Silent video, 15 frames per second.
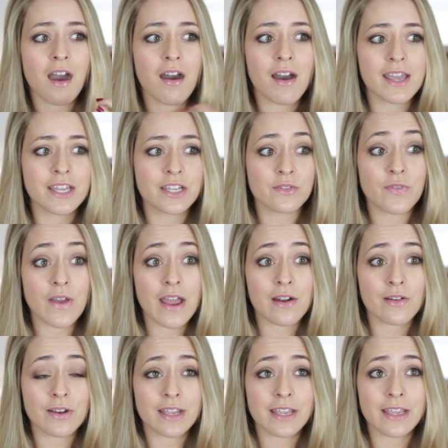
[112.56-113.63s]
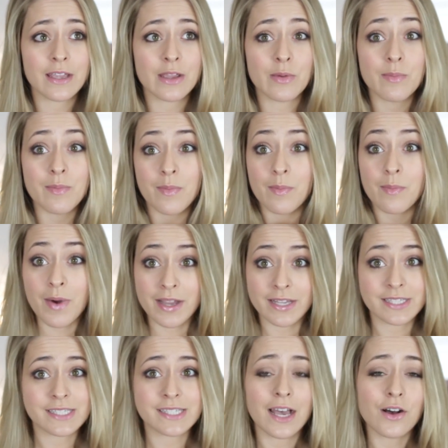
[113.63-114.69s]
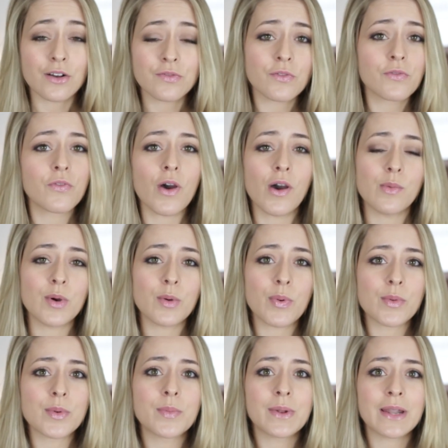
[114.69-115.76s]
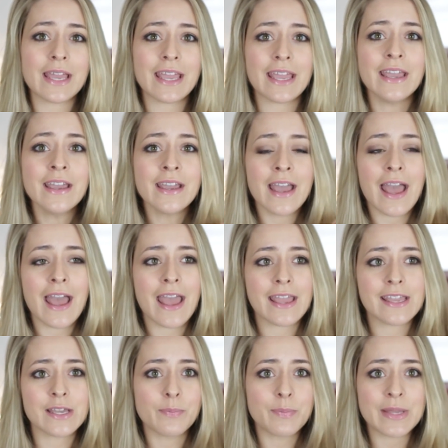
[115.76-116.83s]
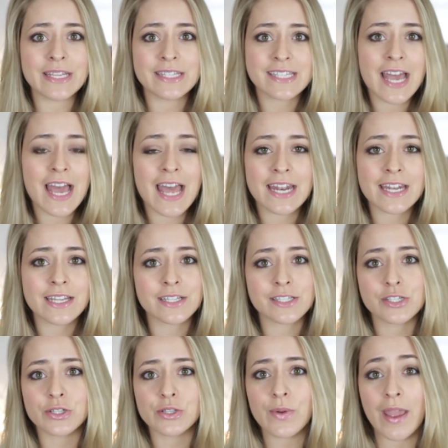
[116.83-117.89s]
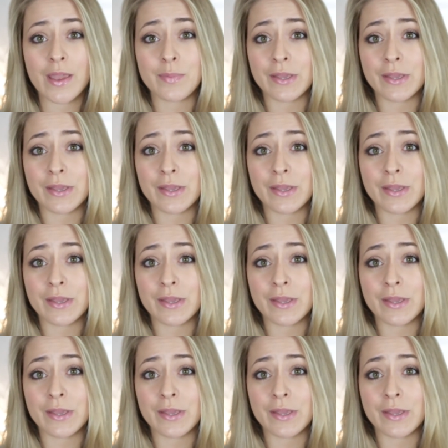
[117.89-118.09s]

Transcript: I can vary myself from probably a B10 to a